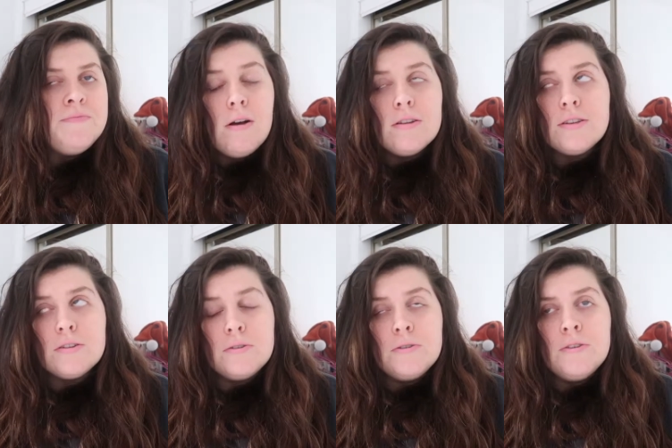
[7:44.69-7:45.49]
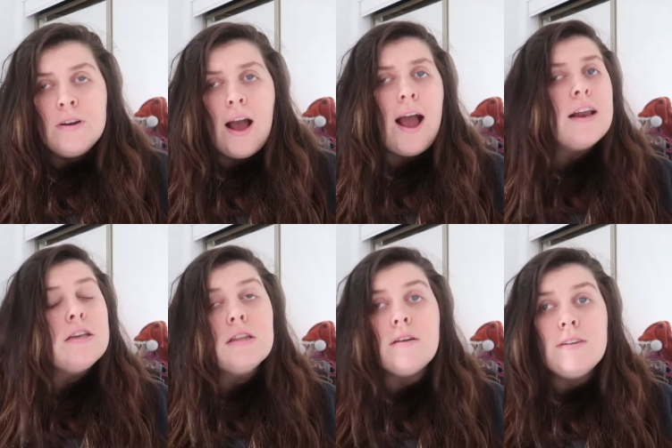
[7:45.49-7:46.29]
also I
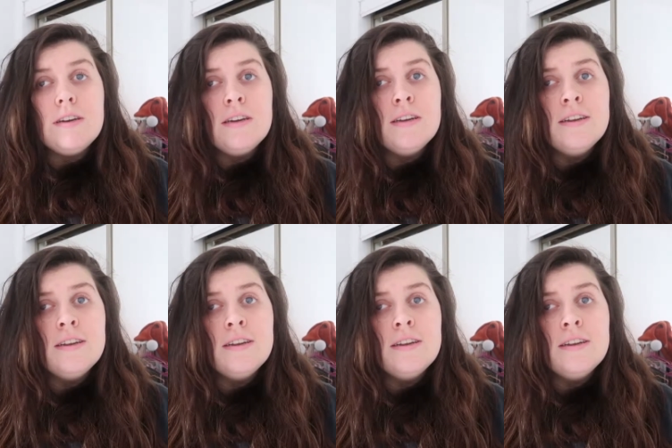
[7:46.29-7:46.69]
just love it.